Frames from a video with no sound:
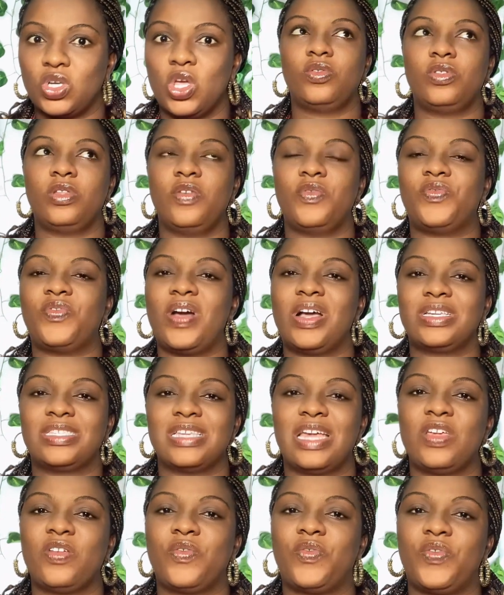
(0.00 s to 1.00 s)
The fact that
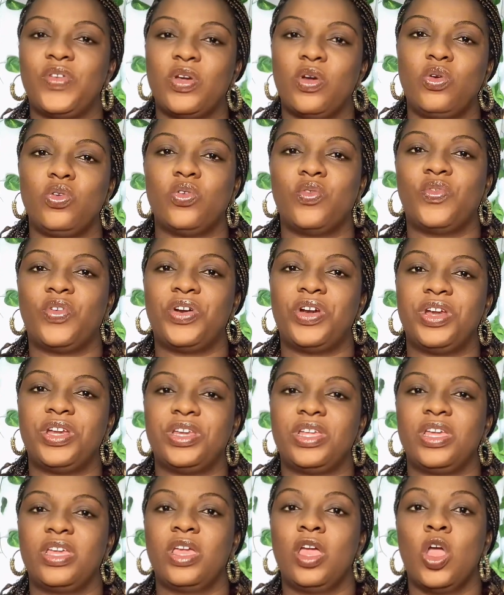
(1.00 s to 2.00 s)
you feel you've
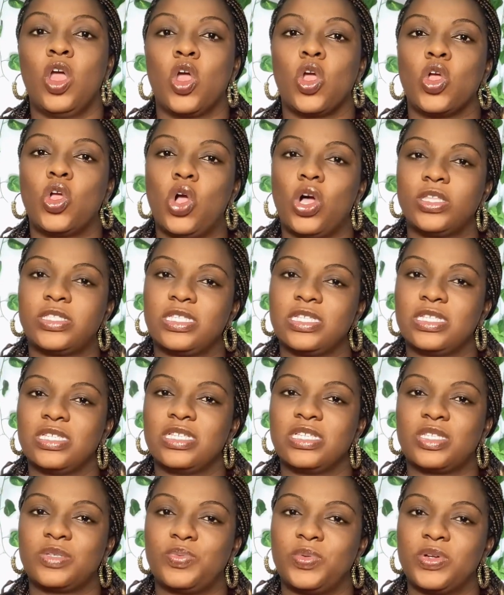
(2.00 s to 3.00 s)
already gotten
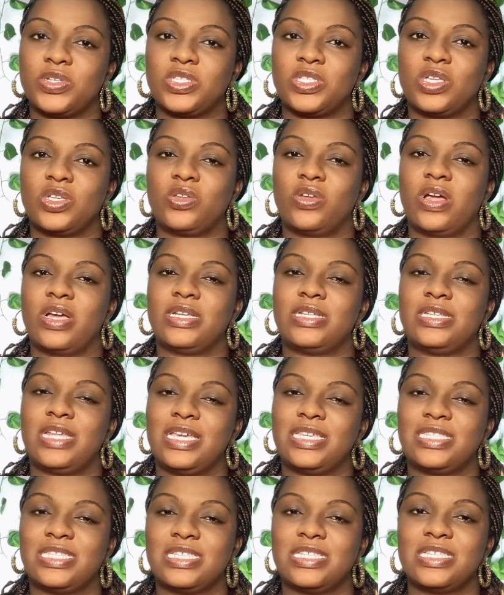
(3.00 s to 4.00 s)
this person, you are
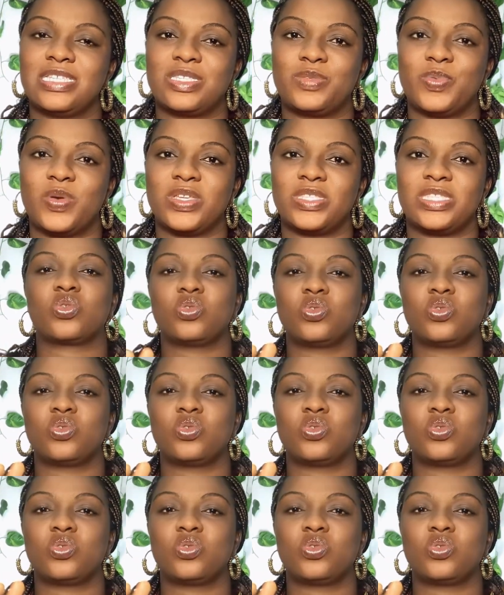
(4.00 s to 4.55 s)
dating this person,